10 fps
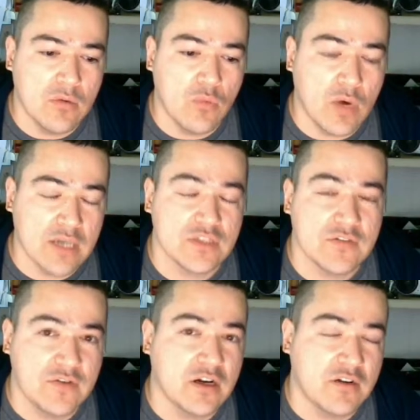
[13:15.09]
want to
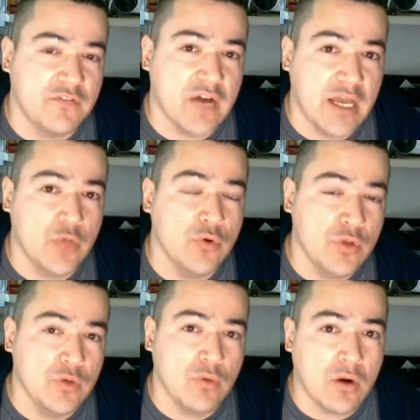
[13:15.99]
verify who
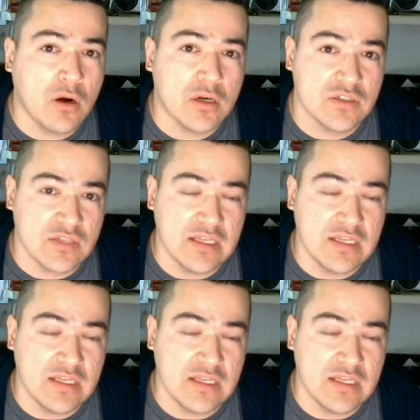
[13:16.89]
you are